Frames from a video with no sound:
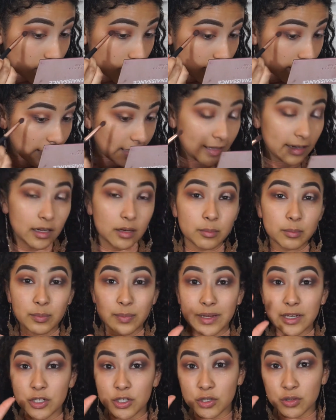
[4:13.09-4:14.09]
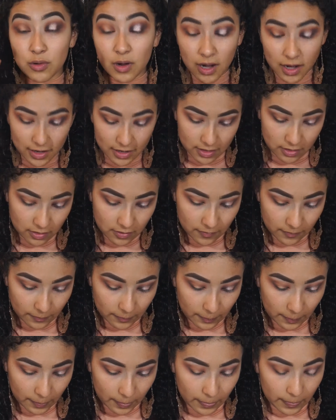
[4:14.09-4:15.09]
it end up being too high.
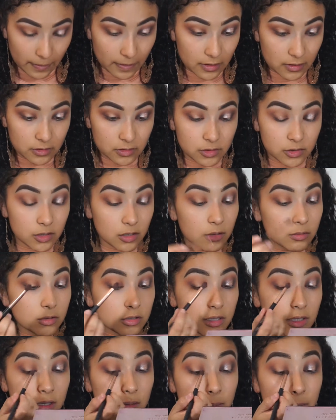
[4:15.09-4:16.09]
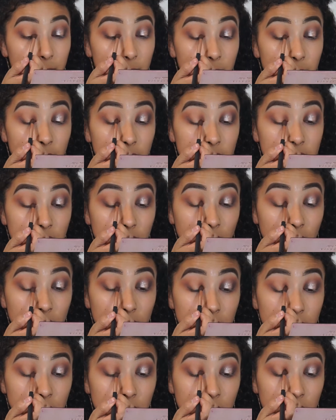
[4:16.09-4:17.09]
So I'm just going to place it
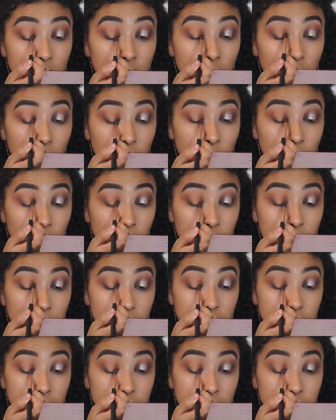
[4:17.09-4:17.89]
kind of lower.